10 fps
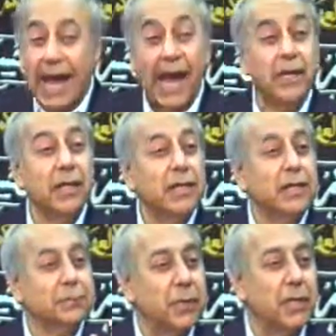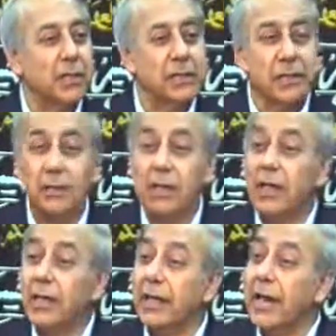and in the purse
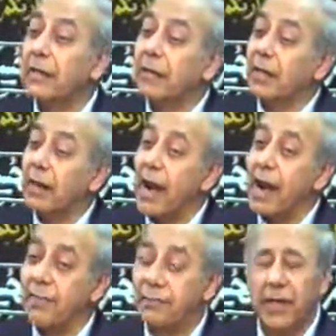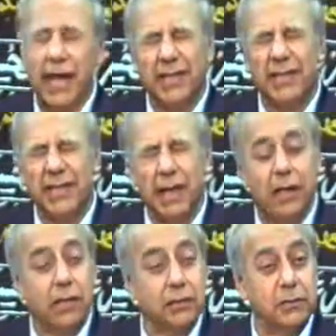he had the grave, he had the
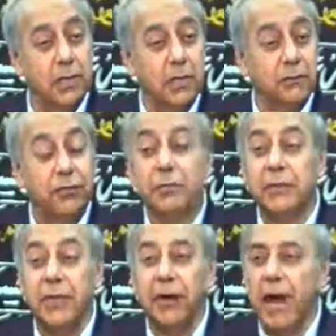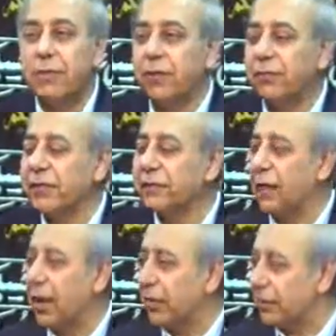earth from the grave of his
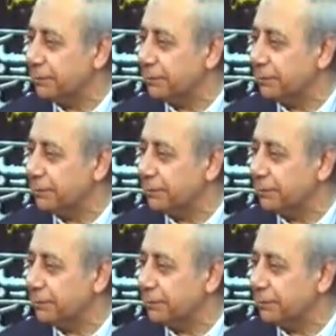father.